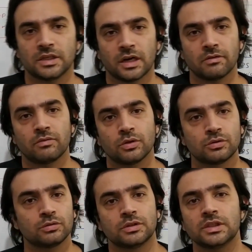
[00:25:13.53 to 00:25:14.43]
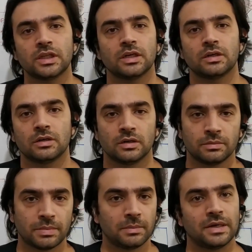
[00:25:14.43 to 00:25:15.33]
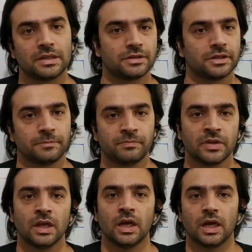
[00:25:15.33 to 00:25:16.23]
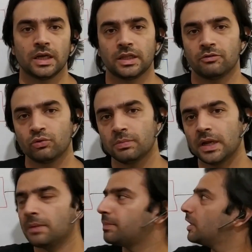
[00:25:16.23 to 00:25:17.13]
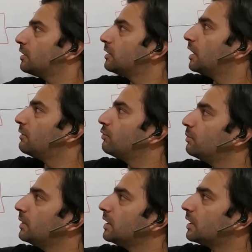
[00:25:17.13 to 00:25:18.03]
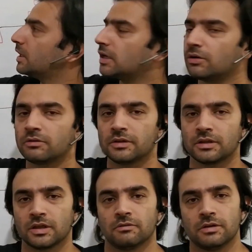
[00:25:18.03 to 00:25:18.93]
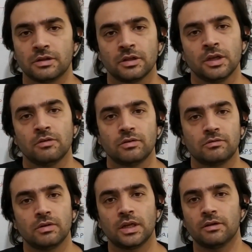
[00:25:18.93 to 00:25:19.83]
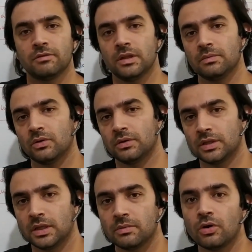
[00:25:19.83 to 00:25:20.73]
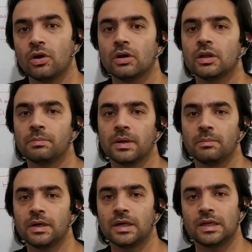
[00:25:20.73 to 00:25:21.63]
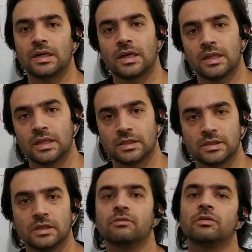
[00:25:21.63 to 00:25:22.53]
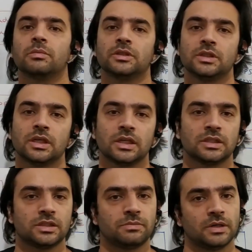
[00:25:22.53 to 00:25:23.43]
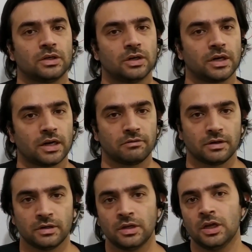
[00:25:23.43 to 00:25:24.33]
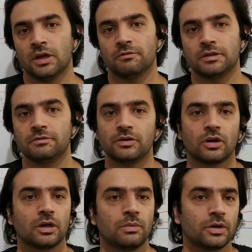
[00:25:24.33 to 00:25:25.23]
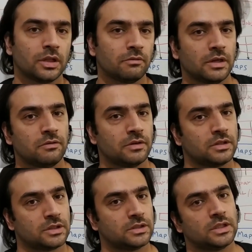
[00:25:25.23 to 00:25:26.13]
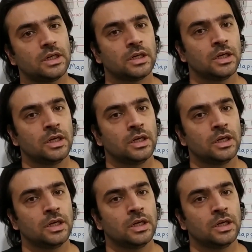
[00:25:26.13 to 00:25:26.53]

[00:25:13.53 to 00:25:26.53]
driver wants to see their payment history, there would be APIs that would be running out of this service, which will give all the payment transaction information against a particular driver, which we talked about in the very first section that